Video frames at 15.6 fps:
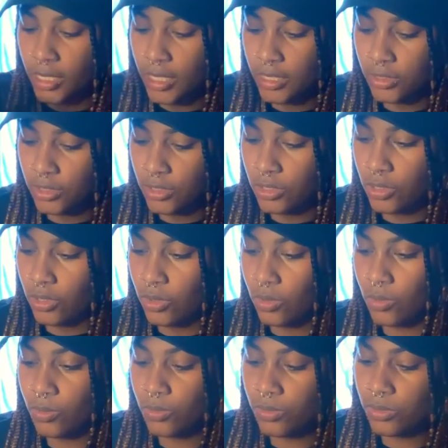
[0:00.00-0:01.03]
And
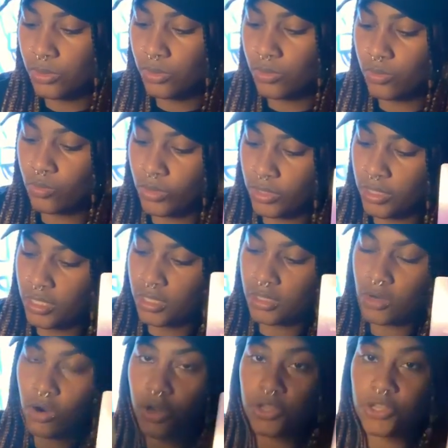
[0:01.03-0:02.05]
so with this
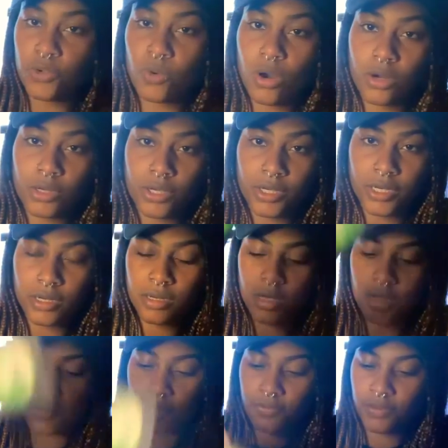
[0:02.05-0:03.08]
card, you are good
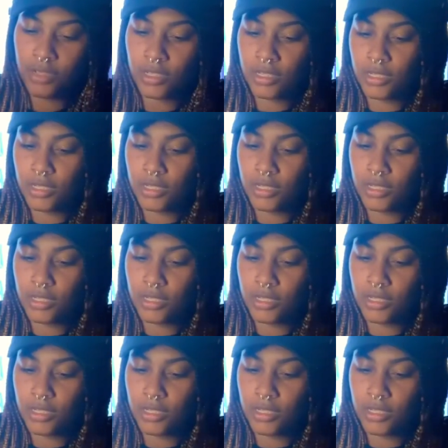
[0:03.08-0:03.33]
enough.